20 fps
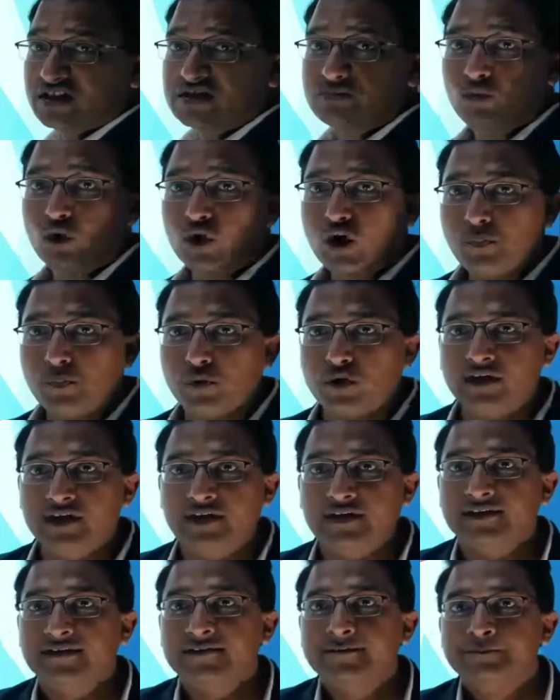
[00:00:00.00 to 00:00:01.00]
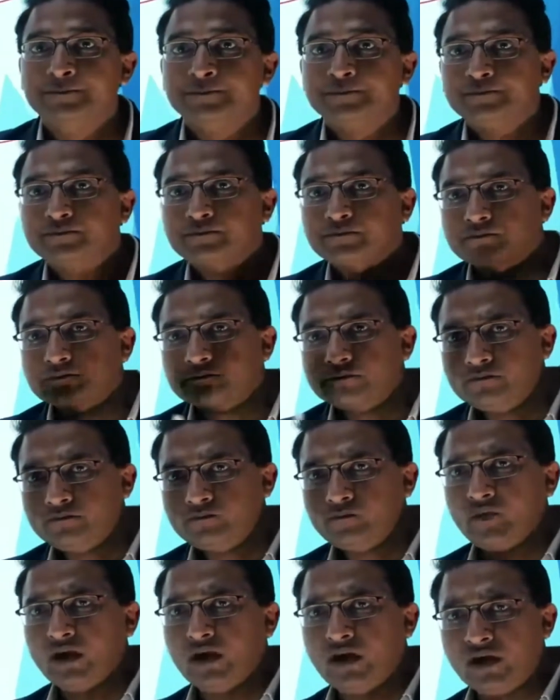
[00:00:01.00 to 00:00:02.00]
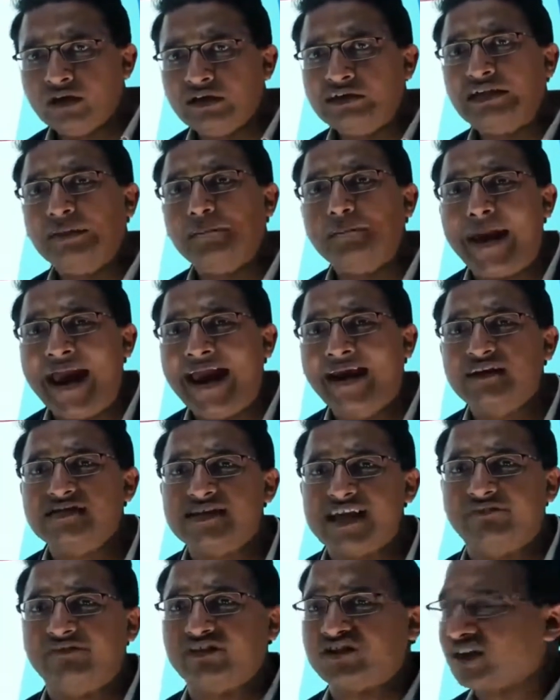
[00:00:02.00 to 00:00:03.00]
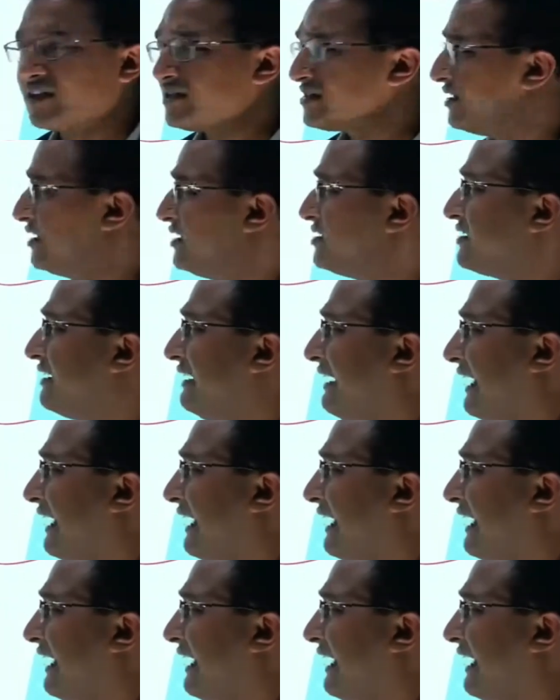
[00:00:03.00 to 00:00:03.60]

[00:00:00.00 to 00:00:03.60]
of this monopoly, the bank's efficiency is